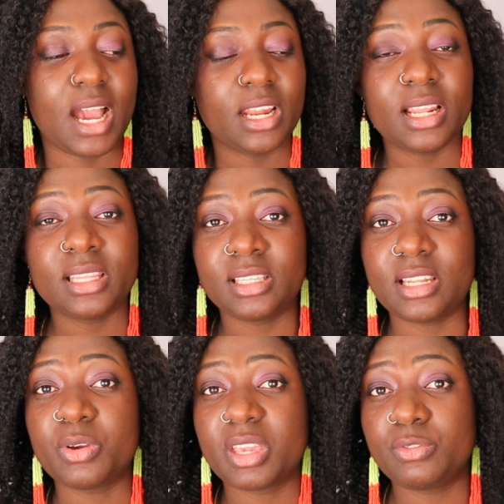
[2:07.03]
Another thing
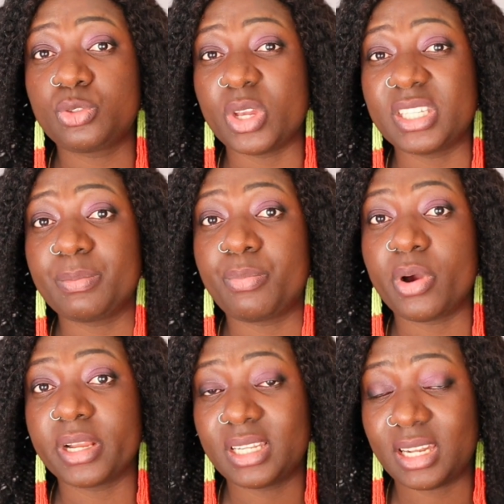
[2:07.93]
that will give you 20
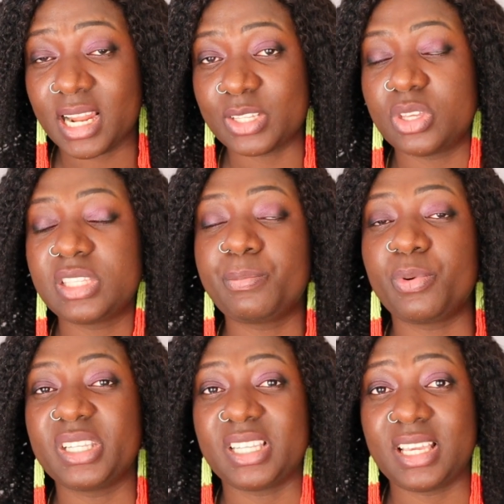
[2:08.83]
points, the last 20 points,